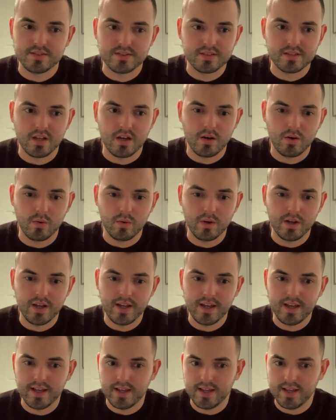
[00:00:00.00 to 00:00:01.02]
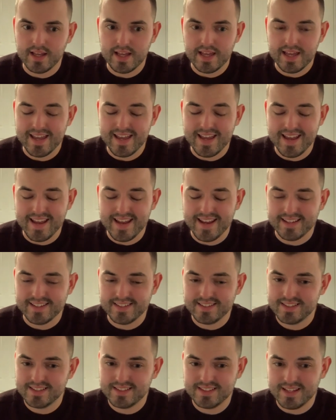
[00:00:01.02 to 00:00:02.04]
So uh,
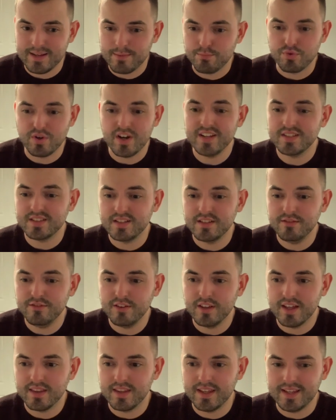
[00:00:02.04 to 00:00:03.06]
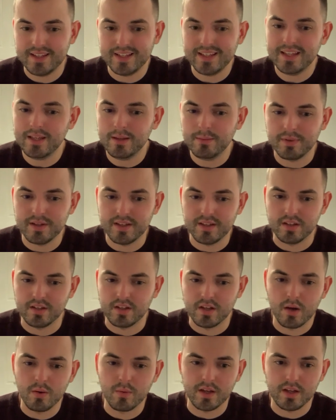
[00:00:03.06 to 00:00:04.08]
it's impressive that they keep it
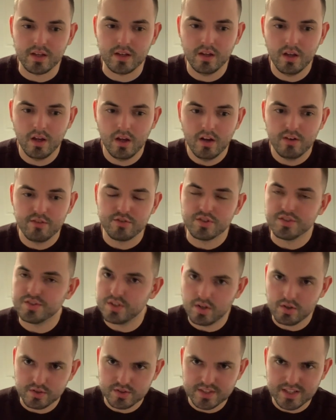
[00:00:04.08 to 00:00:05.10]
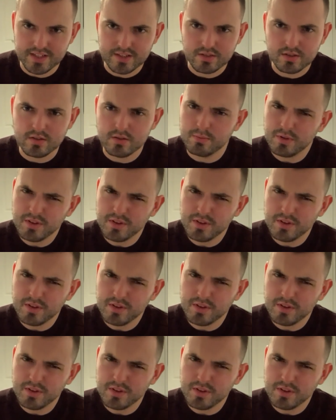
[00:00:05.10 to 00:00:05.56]
going for as long as they do.